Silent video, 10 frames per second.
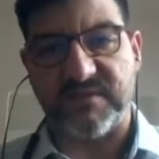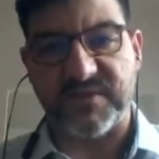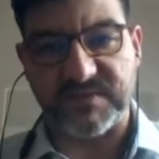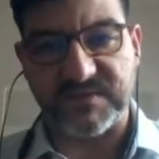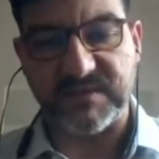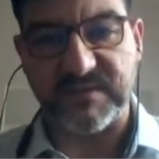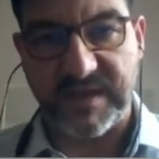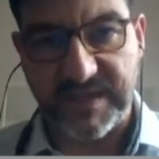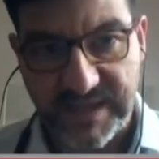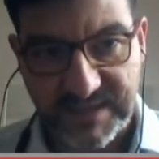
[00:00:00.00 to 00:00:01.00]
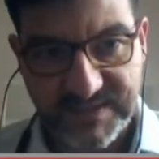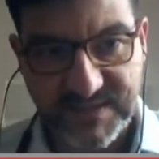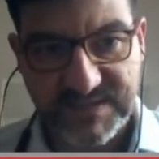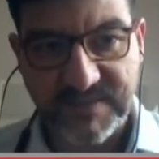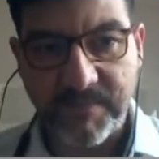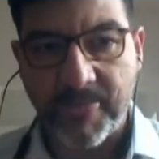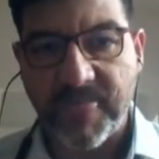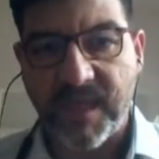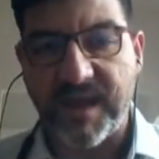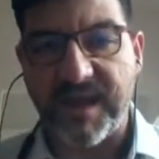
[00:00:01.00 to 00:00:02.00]
effective analysis
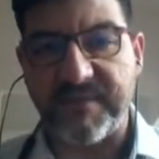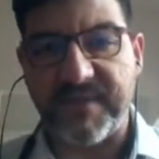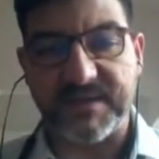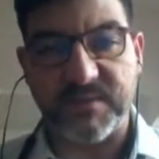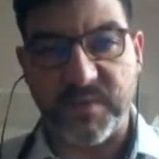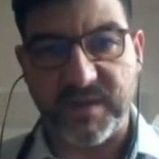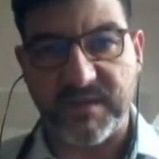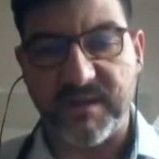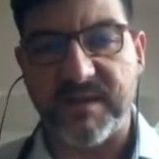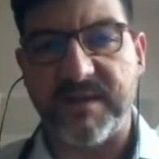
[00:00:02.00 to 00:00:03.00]
that will